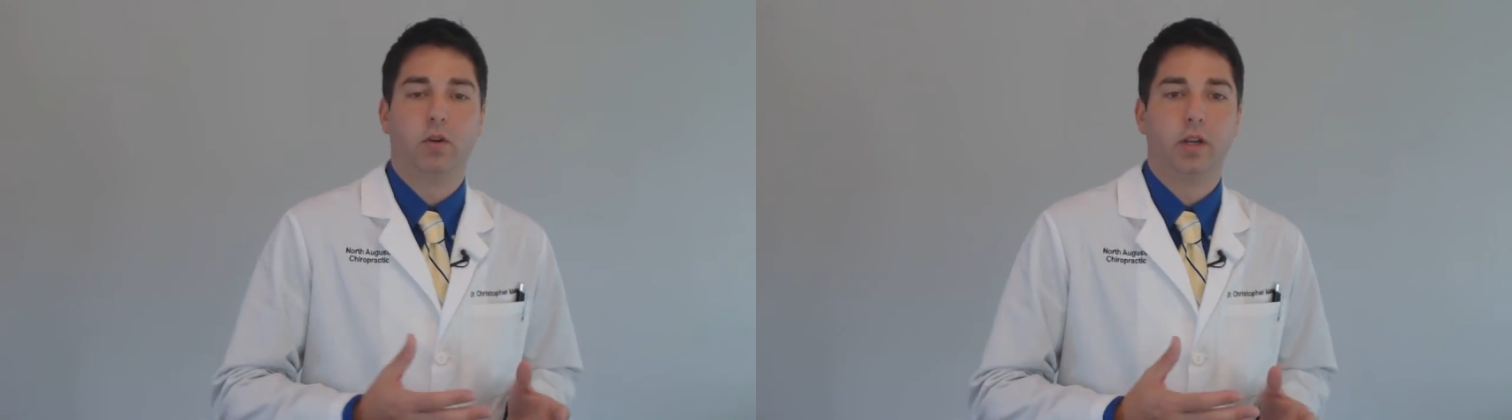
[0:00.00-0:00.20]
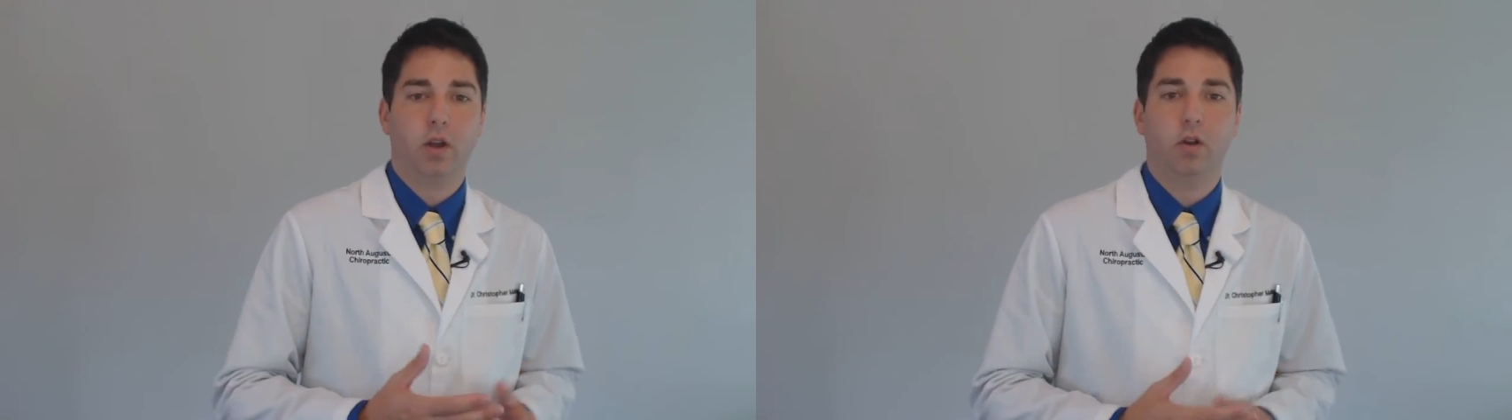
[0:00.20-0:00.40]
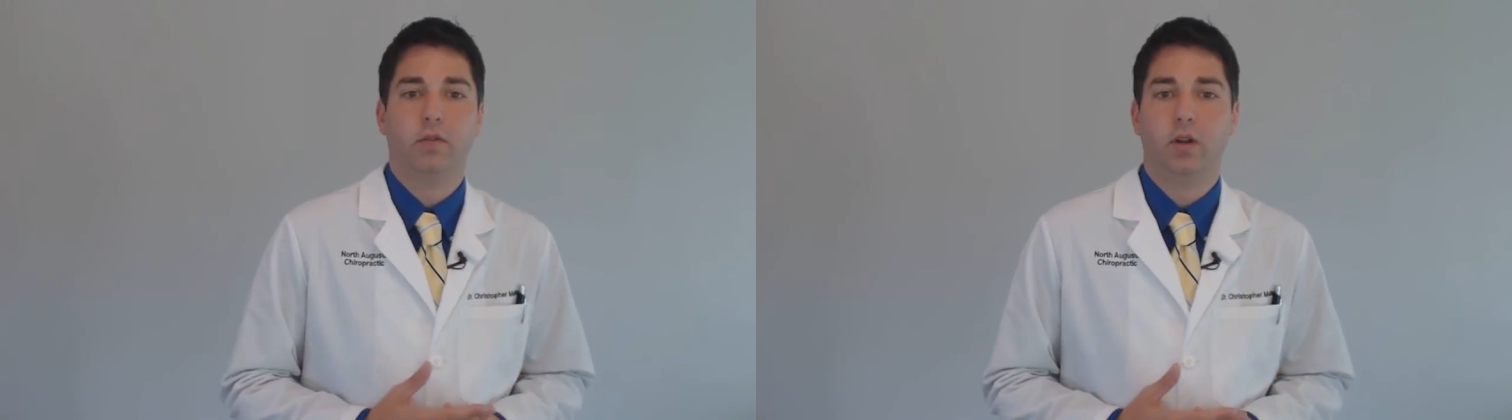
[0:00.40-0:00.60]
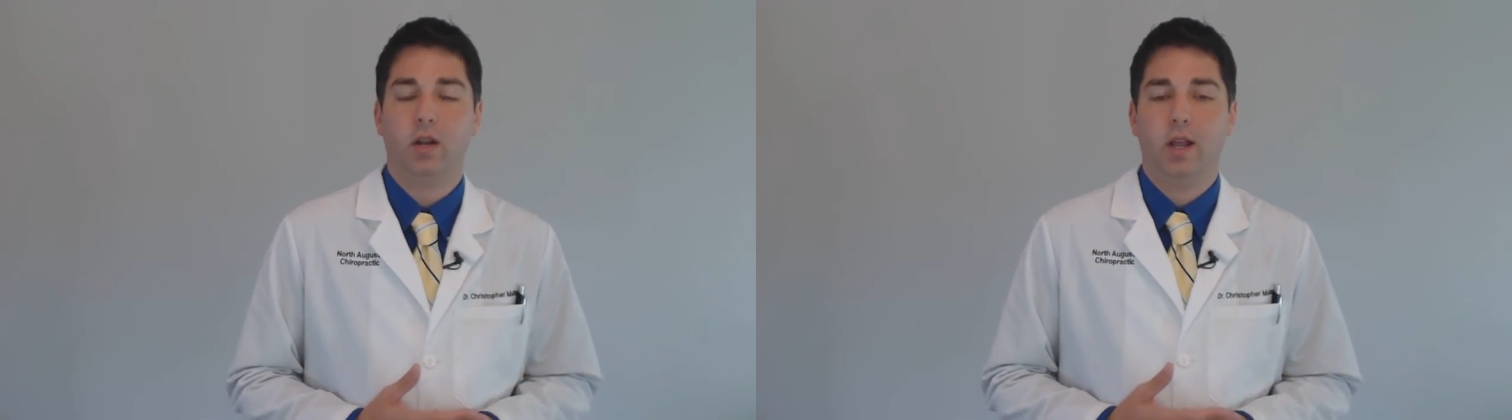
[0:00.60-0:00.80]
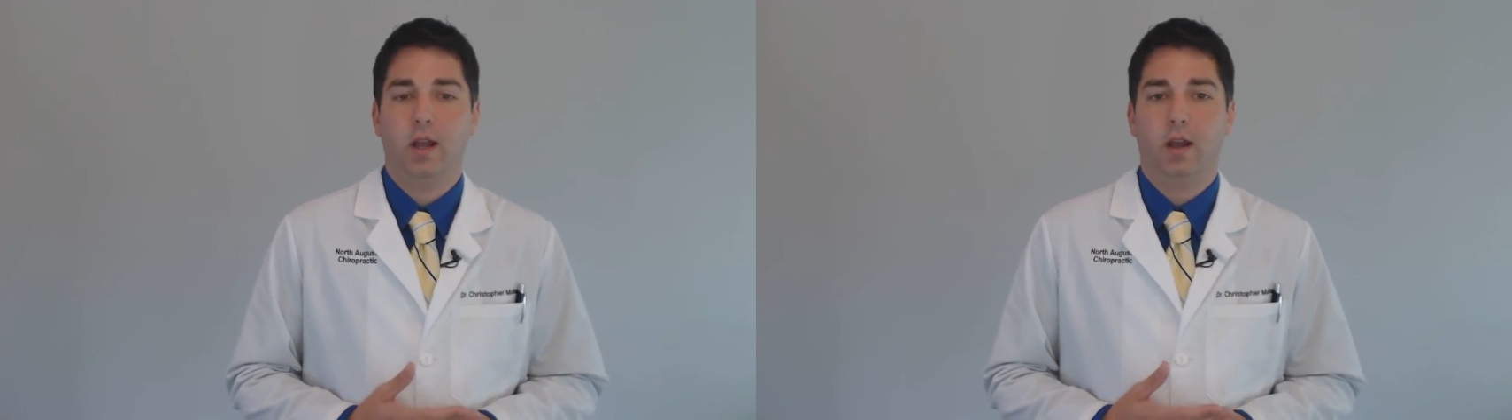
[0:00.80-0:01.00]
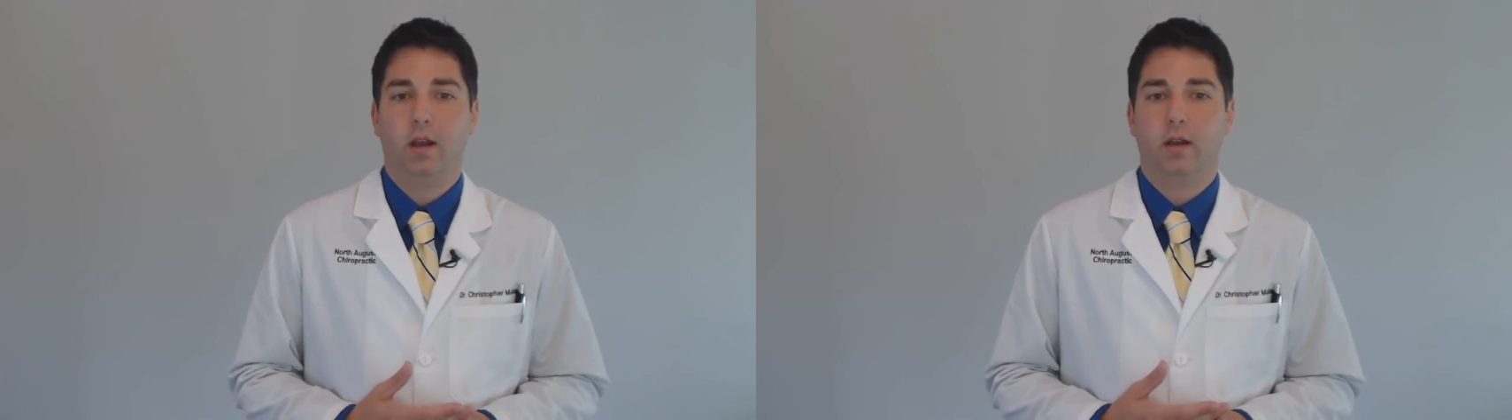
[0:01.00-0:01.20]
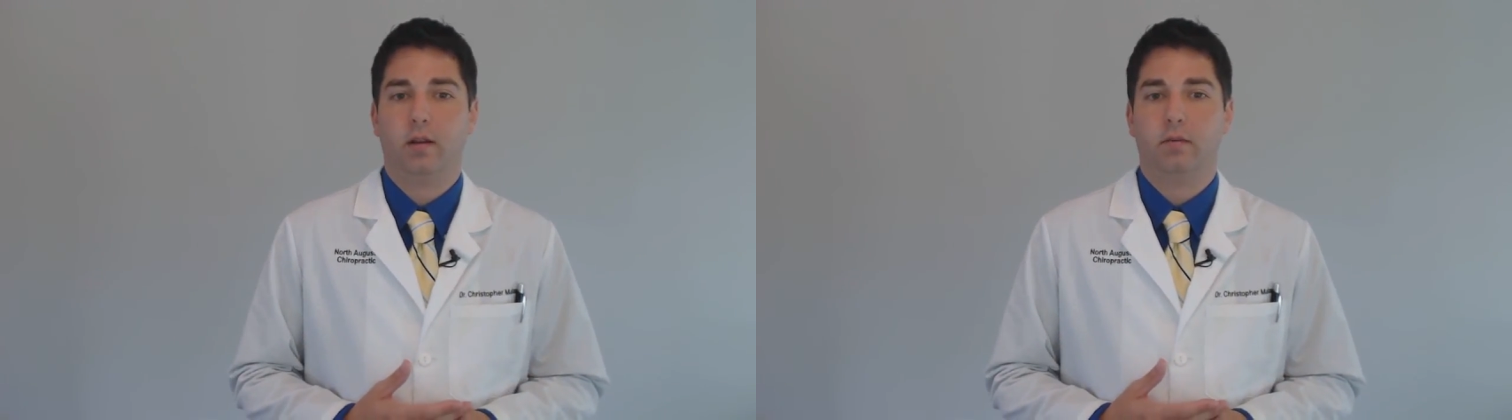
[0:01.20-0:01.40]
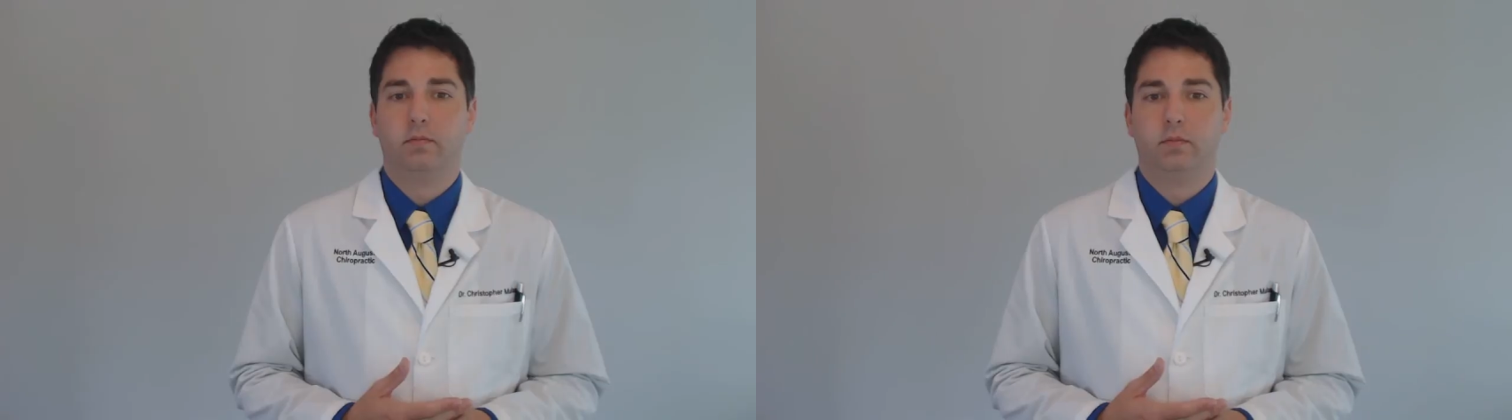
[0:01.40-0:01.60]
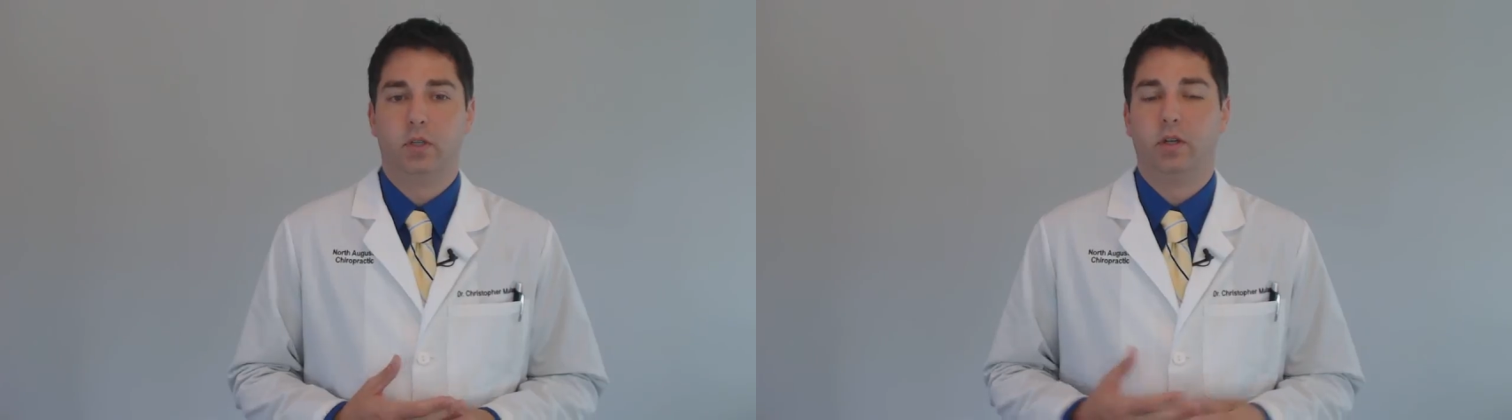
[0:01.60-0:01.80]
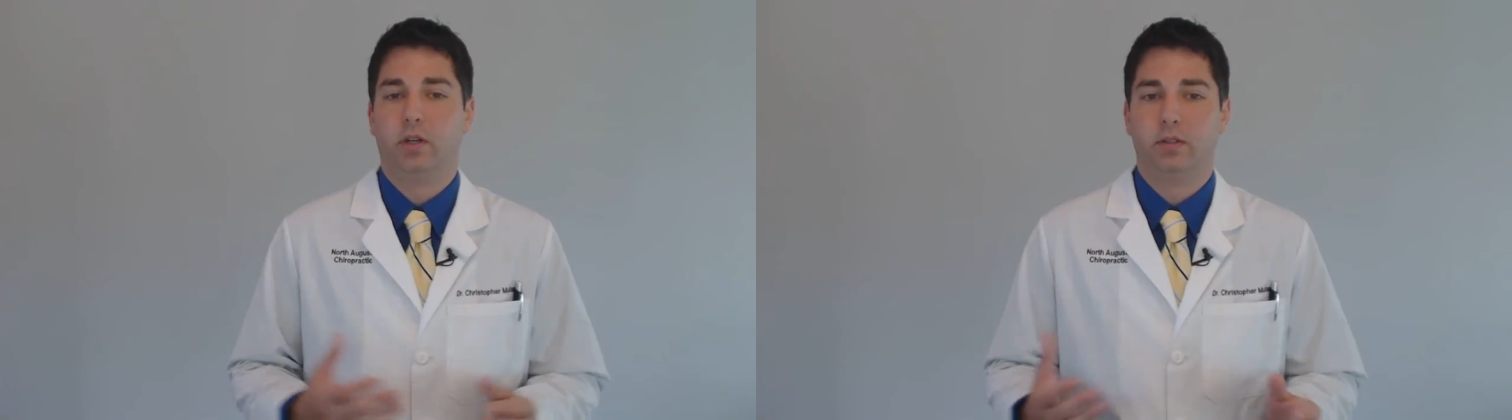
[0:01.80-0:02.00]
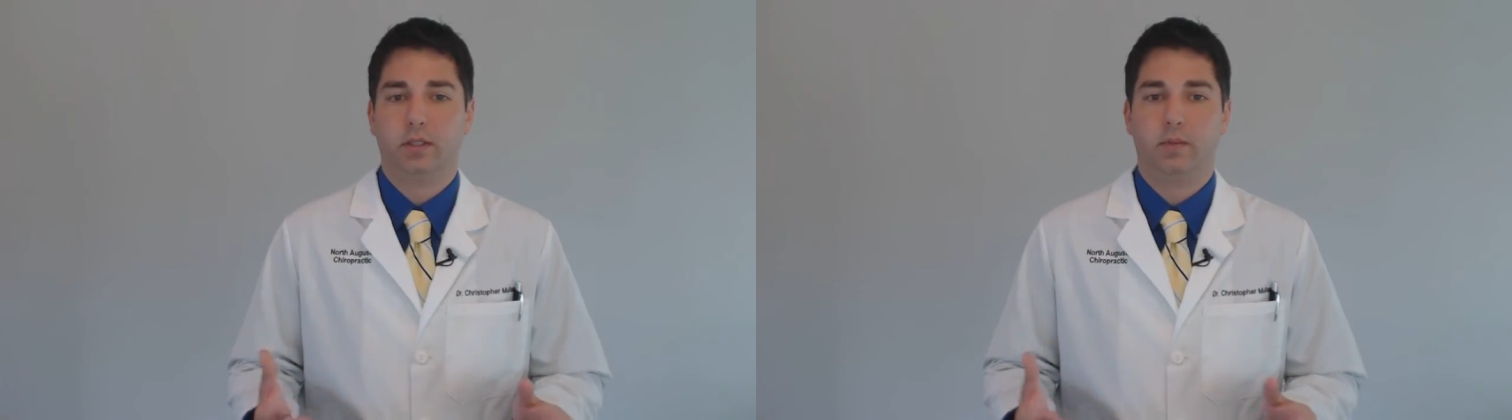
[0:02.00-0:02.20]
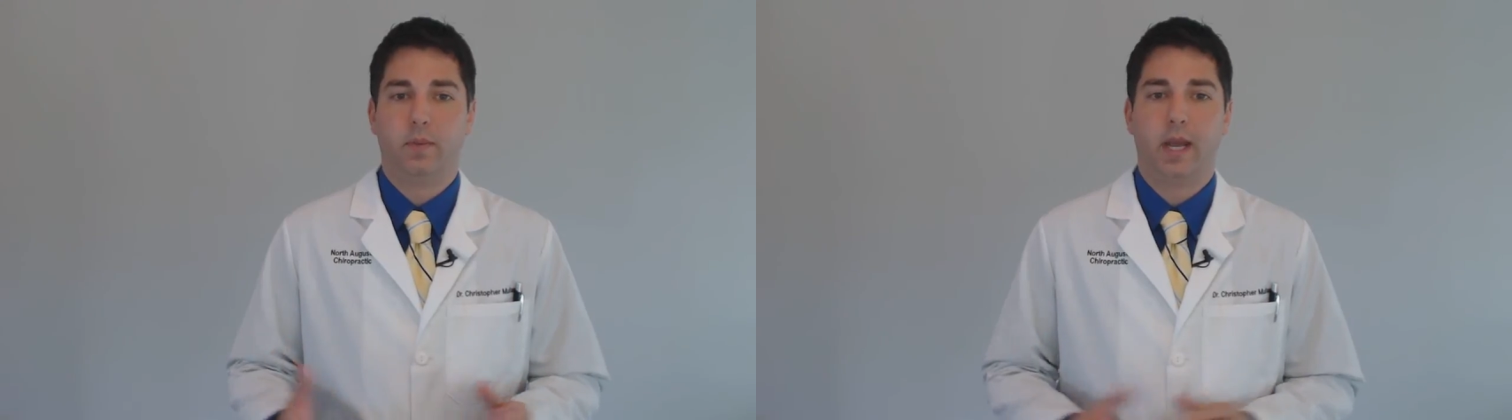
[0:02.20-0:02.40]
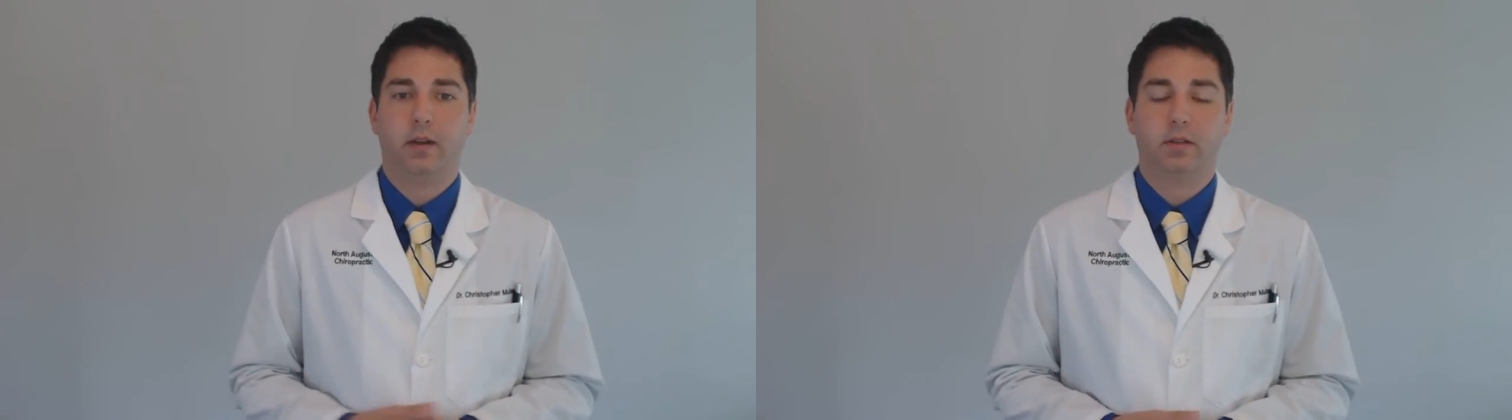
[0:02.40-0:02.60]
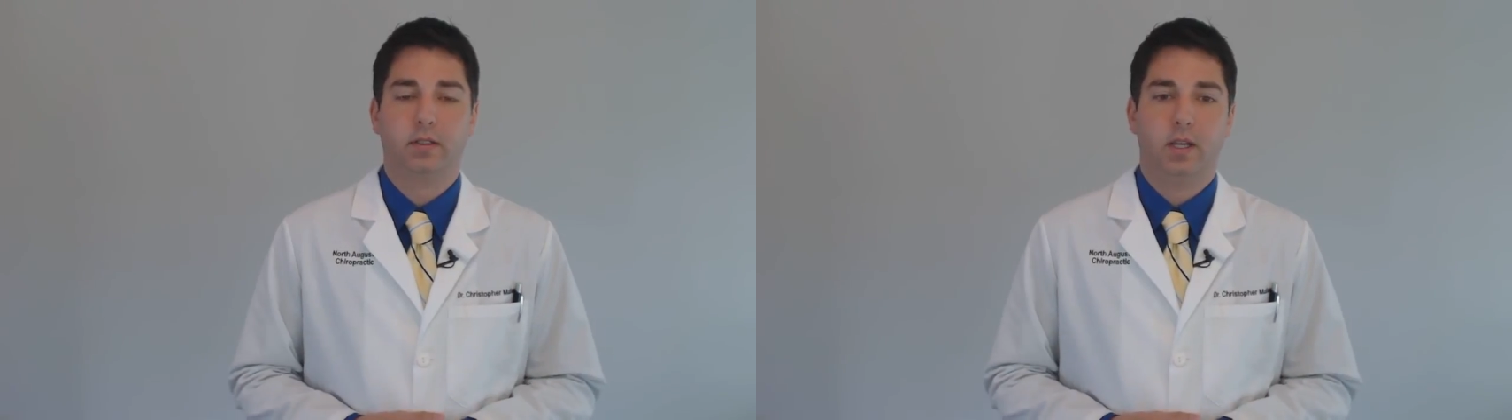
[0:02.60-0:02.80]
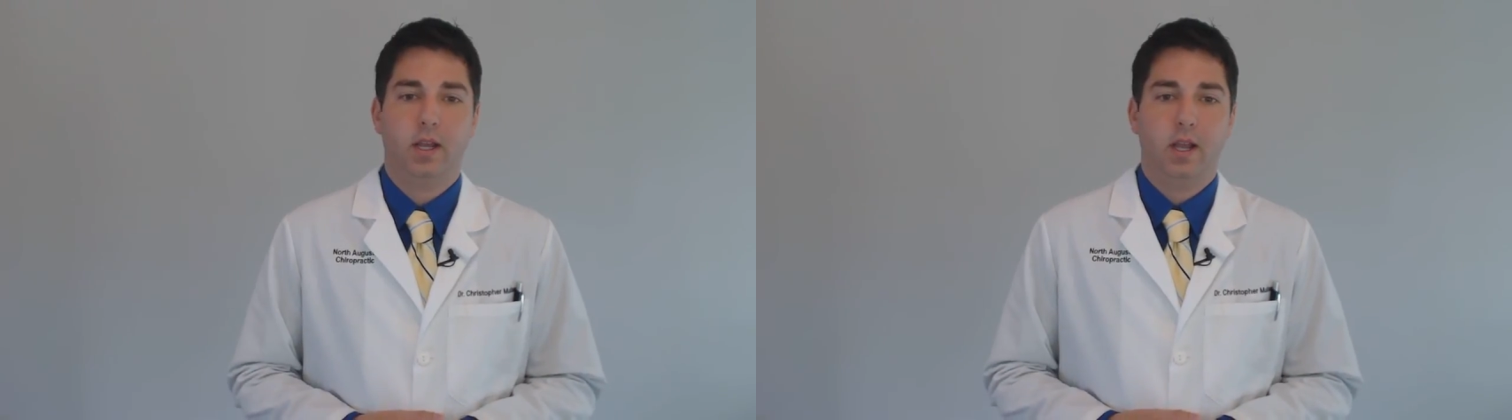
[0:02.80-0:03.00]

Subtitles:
turning over during your sleep patterns.